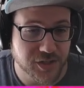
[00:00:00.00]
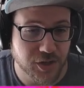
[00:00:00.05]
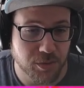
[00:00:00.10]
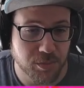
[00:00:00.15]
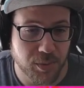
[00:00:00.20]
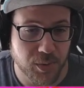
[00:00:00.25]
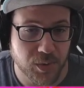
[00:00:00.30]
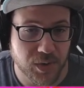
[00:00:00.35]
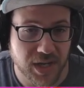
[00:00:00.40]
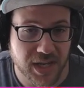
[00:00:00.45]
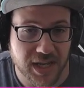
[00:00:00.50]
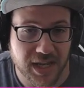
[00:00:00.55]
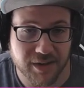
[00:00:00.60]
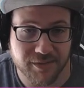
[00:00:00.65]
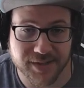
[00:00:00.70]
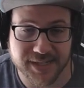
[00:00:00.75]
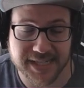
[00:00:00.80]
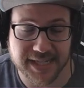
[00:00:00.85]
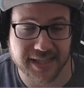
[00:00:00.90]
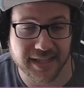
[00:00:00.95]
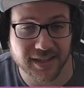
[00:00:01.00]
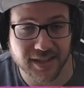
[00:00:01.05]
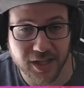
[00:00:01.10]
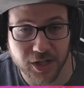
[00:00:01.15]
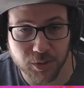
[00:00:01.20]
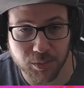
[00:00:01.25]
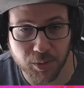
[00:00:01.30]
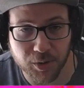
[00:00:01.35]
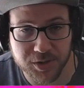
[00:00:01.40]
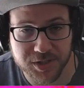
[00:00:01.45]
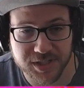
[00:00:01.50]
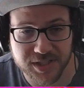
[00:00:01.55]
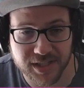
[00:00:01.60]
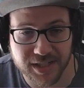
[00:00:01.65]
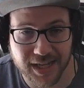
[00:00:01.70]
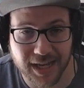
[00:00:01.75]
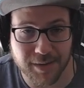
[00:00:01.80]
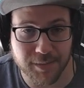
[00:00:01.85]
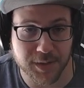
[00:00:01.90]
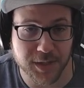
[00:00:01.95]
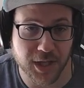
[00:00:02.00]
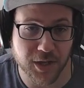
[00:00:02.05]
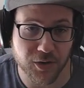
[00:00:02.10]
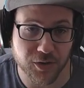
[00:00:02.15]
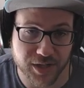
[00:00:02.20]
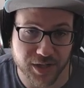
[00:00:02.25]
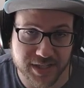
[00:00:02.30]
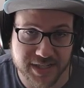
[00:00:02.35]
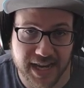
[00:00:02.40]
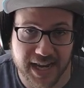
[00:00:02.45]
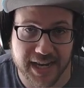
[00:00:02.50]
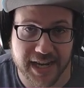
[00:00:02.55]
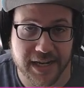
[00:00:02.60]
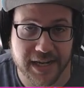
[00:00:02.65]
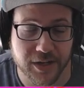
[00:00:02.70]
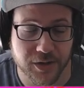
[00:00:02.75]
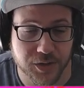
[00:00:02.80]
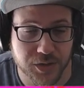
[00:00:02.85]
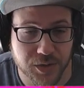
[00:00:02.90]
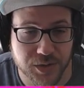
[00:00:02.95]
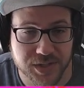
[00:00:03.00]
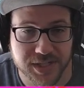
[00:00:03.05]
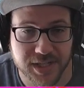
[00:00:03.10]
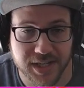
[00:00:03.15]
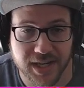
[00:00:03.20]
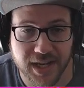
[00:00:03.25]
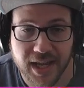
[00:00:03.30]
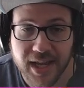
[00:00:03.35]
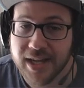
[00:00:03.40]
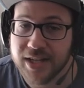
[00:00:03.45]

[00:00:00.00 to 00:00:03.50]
Obuni if it's in the later parts in the game and they aren't attacking your Unison.